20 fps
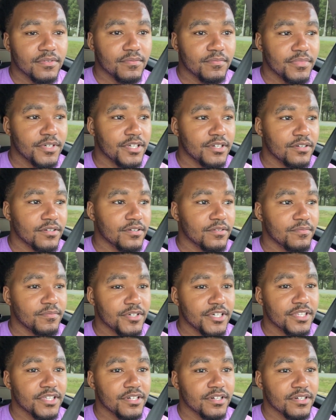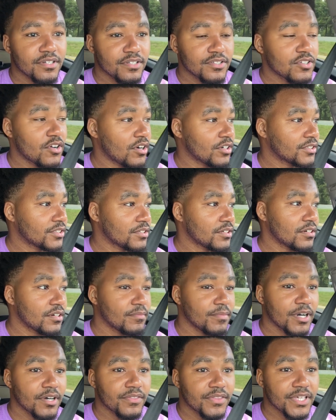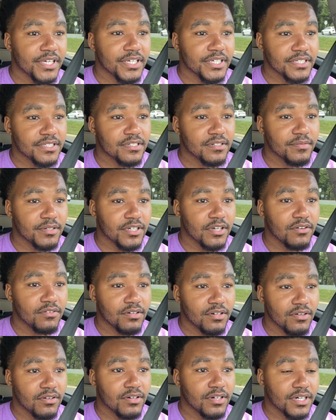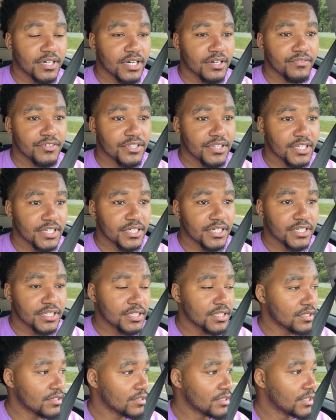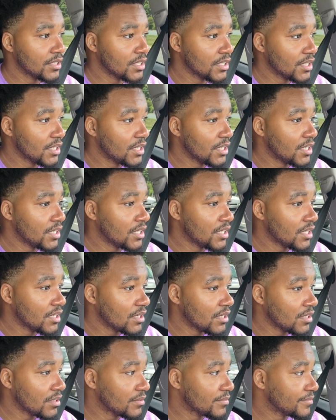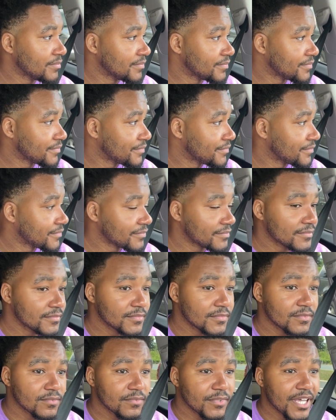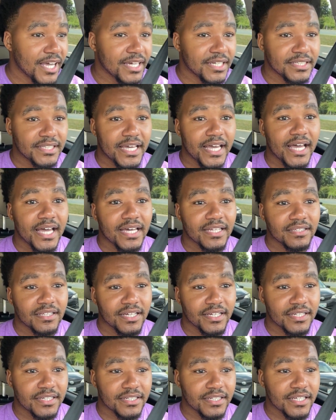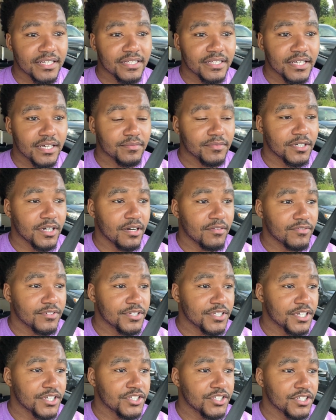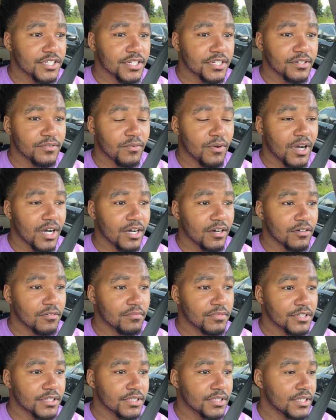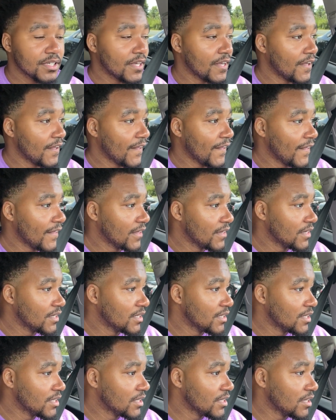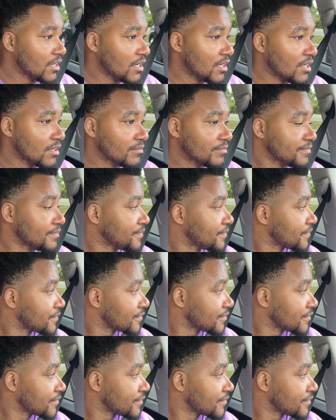be her, be there to talk to her about things that have been going on and everything. And um, we hadn't had like an in-depth conversation in a while, but um,